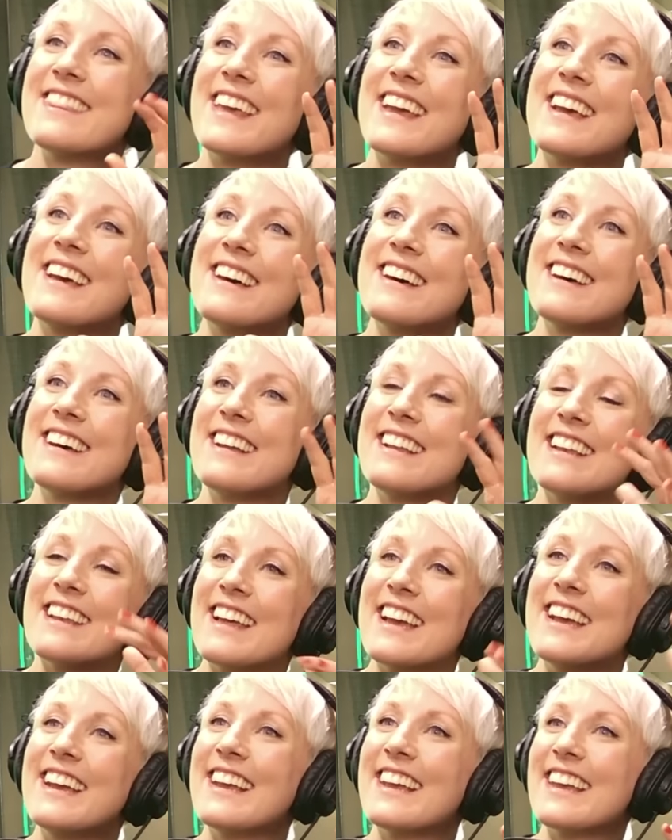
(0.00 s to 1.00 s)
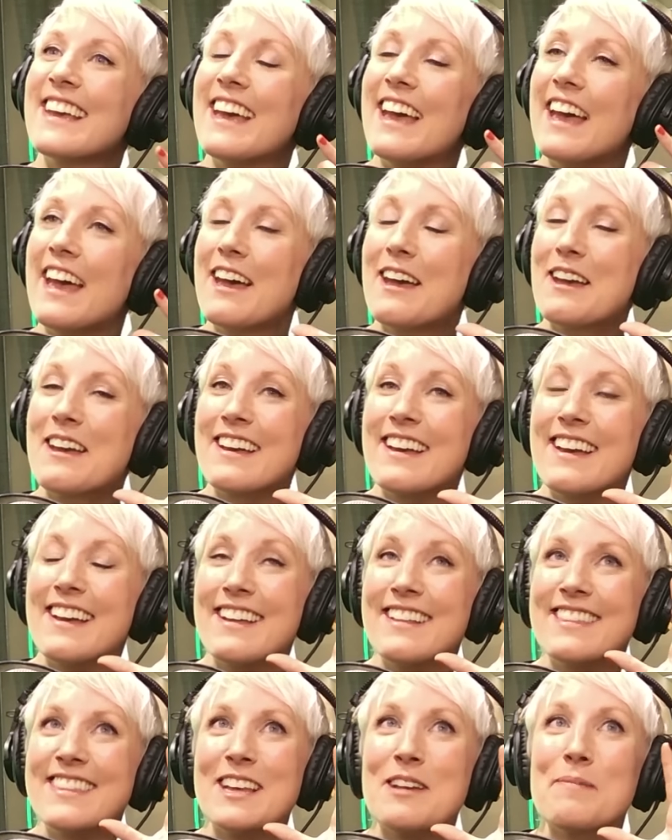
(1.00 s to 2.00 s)
They are like,
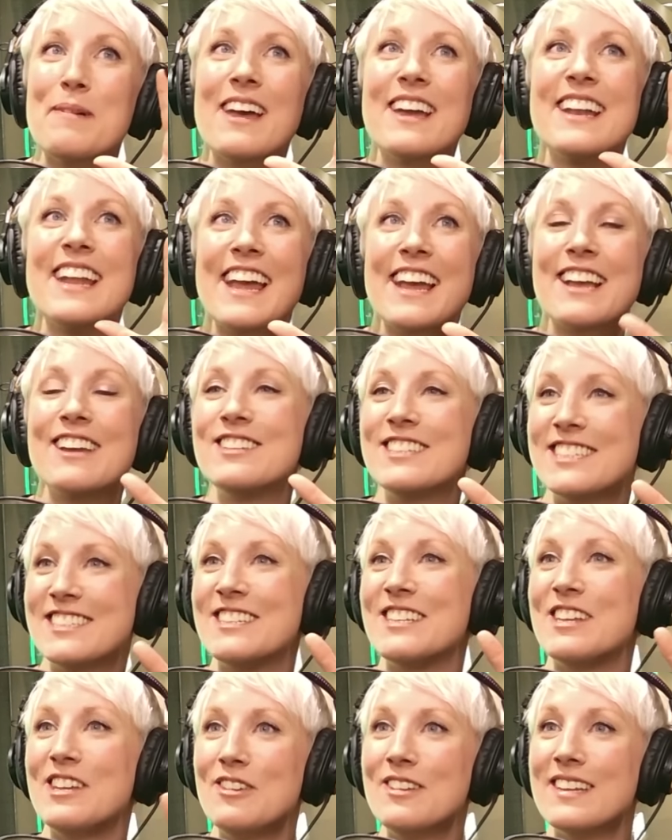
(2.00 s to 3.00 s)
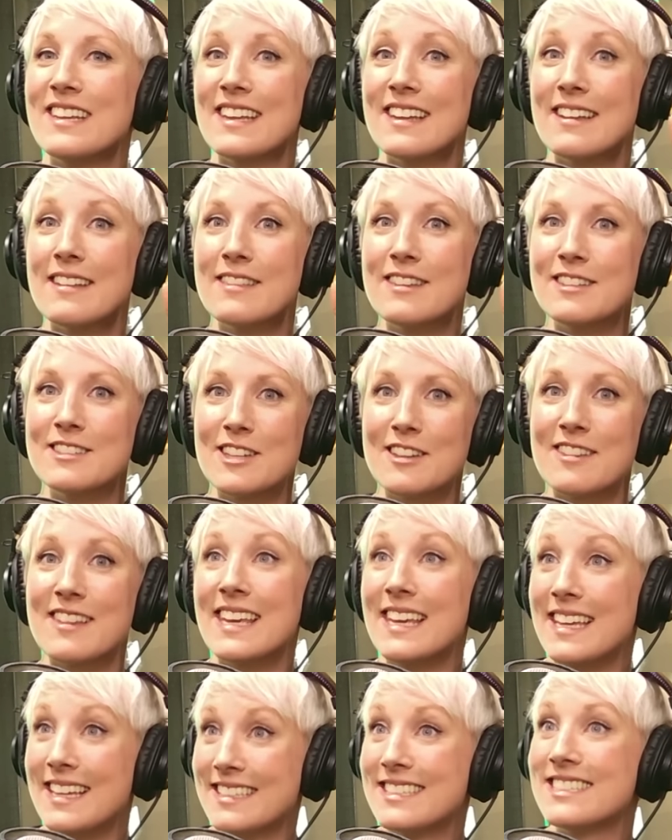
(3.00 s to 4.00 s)
think about an air conditioning unit that does
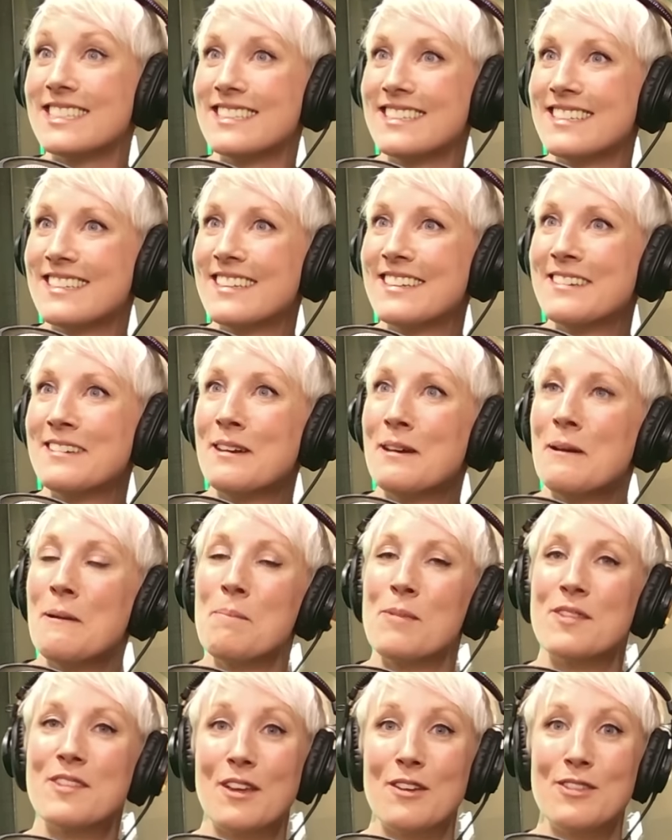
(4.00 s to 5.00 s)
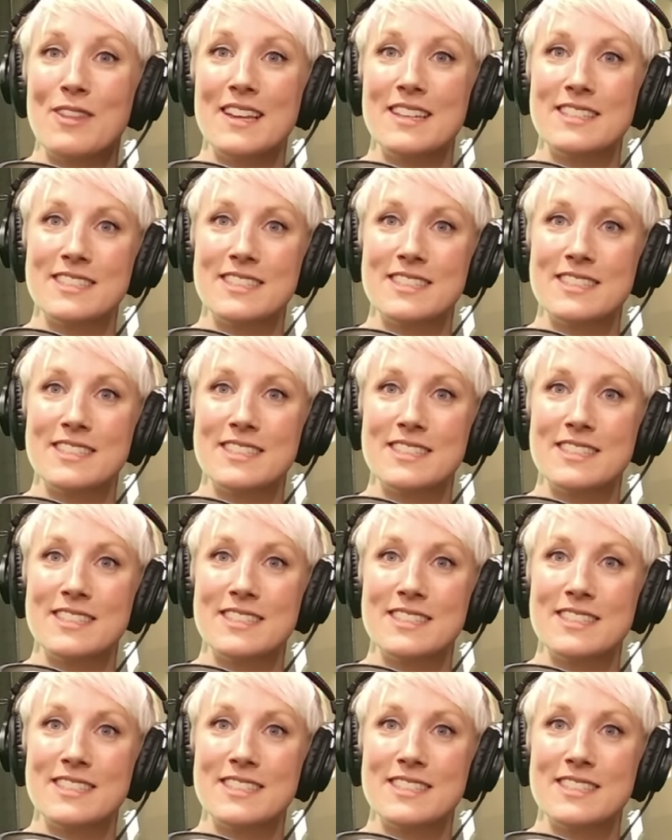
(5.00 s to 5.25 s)
heat. So they